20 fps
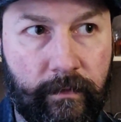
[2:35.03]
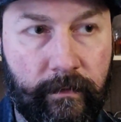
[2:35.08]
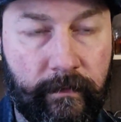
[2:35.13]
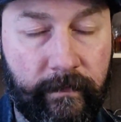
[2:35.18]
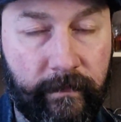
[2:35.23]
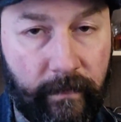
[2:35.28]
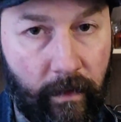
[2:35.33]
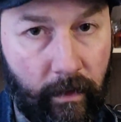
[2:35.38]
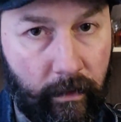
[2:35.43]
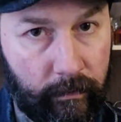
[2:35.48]

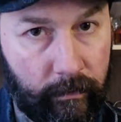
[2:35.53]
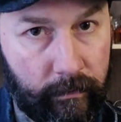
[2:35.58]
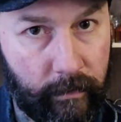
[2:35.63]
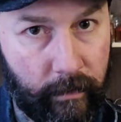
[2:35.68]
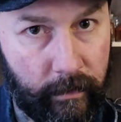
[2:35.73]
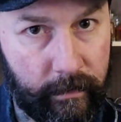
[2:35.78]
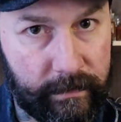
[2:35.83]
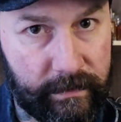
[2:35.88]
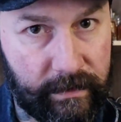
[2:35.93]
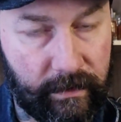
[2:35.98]
floral
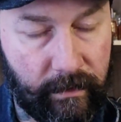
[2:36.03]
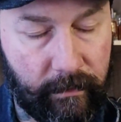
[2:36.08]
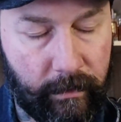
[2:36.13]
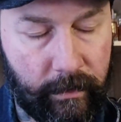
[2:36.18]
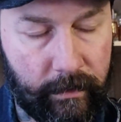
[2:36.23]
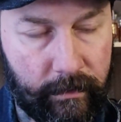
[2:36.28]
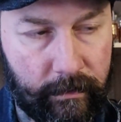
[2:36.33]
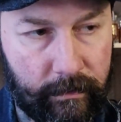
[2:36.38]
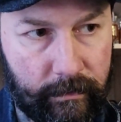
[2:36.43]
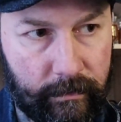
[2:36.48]
notes in the
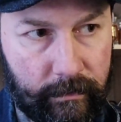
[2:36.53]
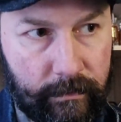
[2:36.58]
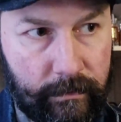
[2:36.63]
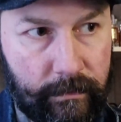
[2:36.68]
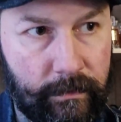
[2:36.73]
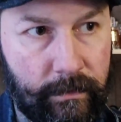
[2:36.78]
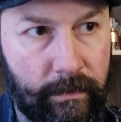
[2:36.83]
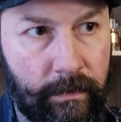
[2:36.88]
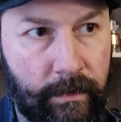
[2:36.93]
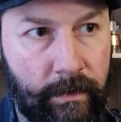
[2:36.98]
middle.
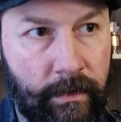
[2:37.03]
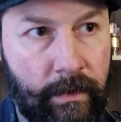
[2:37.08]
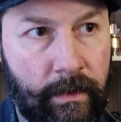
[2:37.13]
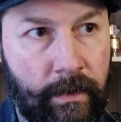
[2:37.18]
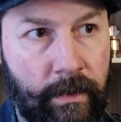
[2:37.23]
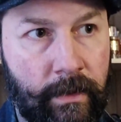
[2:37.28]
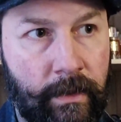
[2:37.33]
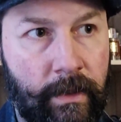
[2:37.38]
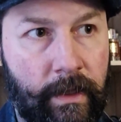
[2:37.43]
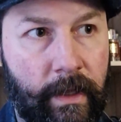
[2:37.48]

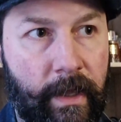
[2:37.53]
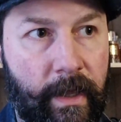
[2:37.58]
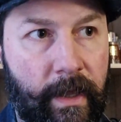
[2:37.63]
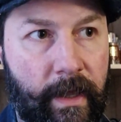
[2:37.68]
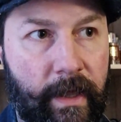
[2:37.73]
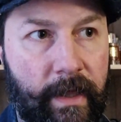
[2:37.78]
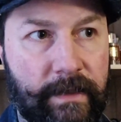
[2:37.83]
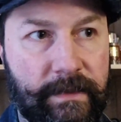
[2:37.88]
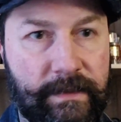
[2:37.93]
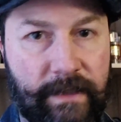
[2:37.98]
It
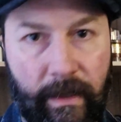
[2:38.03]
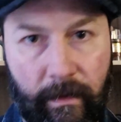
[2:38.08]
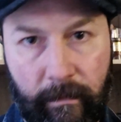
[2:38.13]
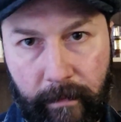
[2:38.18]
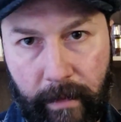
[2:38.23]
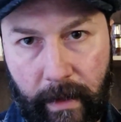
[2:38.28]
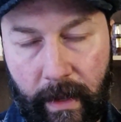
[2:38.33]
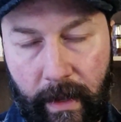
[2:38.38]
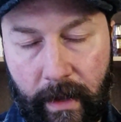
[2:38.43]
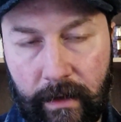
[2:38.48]
has
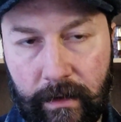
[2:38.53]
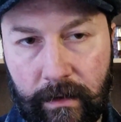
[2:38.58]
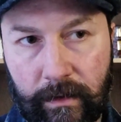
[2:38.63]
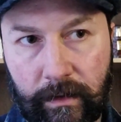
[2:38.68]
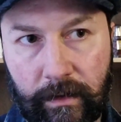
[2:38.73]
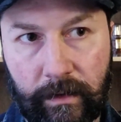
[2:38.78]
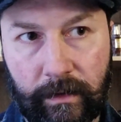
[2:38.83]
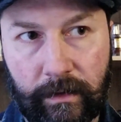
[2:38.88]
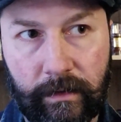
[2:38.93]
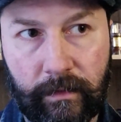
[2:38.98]

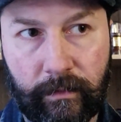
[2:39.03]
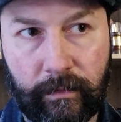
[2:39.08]
gunpowder,